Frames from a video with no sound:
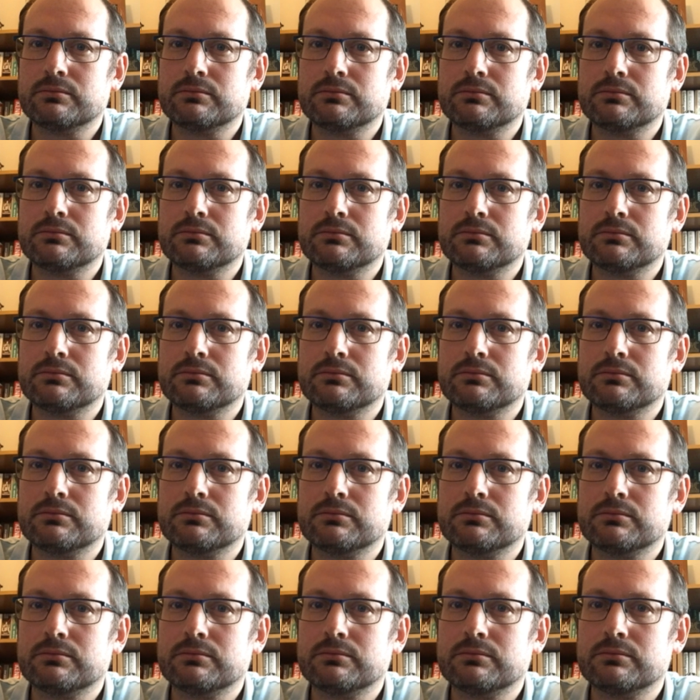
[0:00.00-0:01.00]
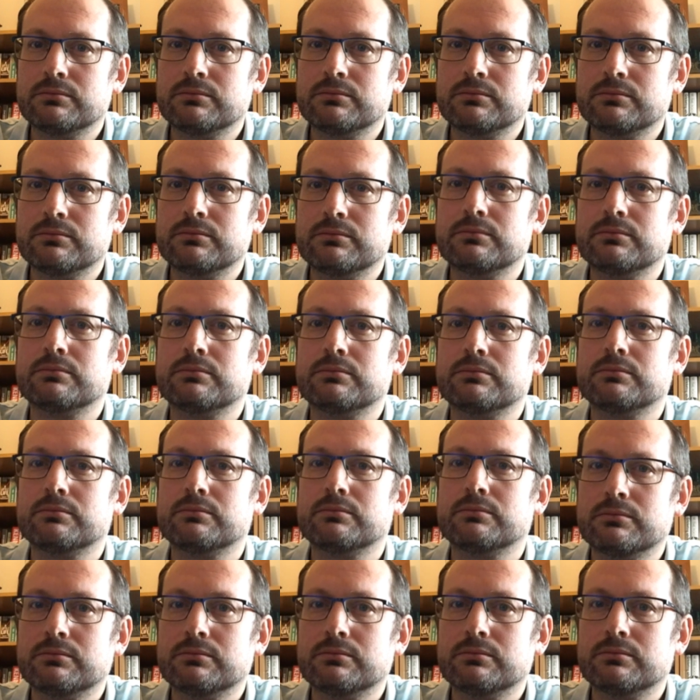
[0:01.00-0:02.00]

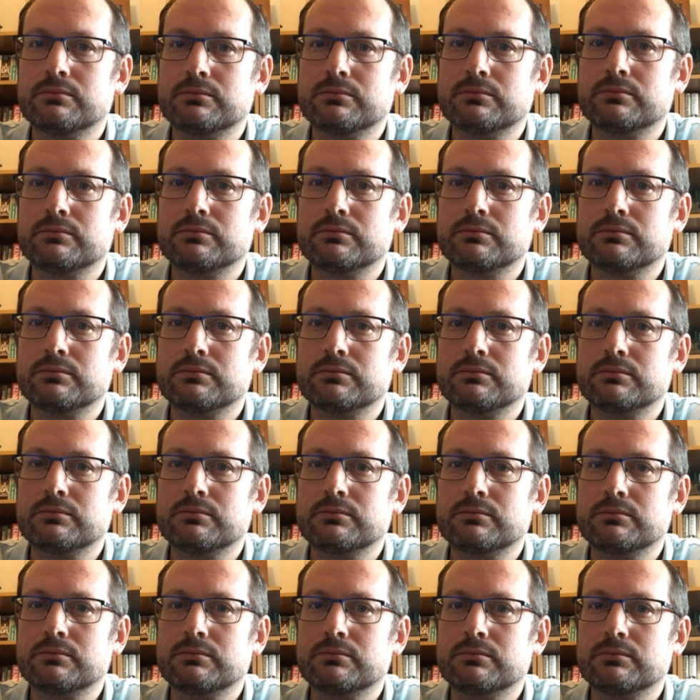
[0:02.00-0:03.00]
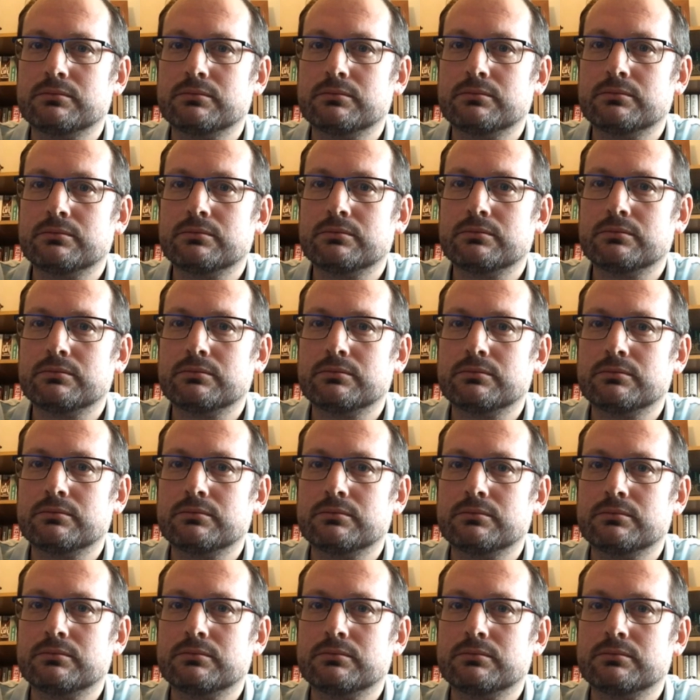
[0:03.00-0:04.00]

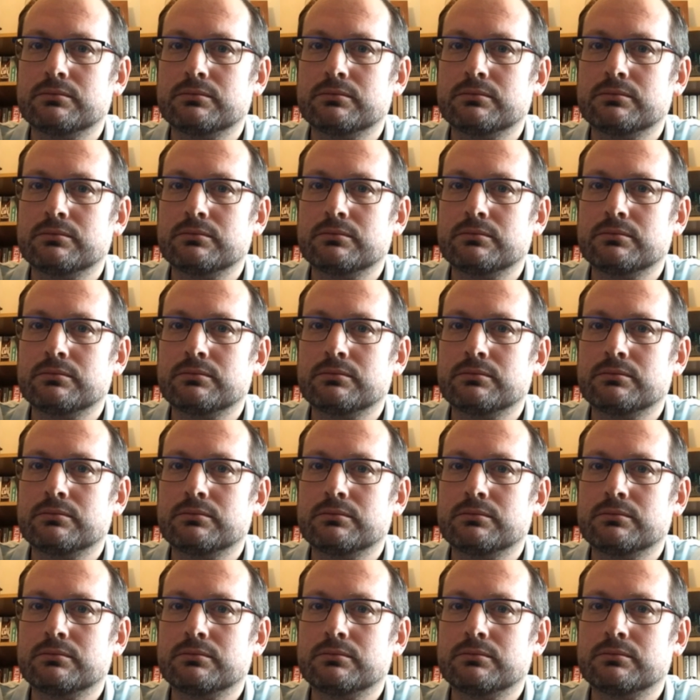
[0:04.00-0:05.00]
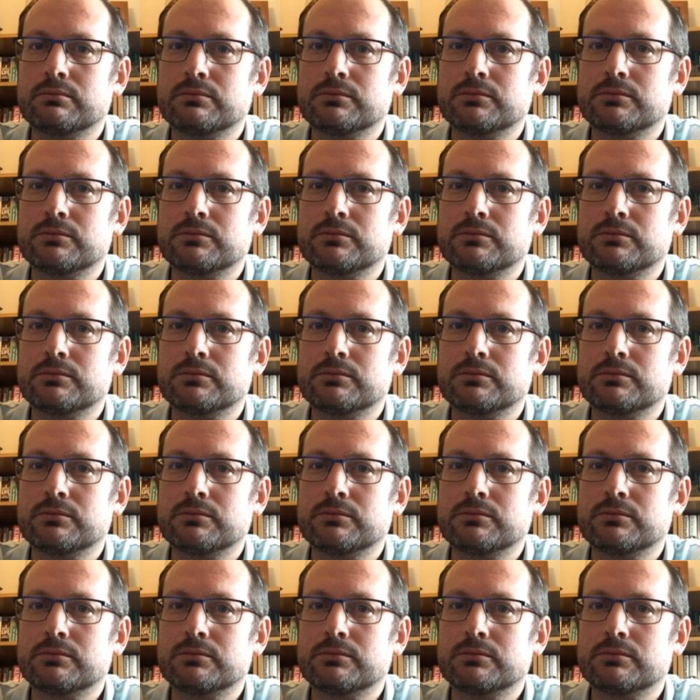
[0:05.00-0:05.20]
The person shown says nothing.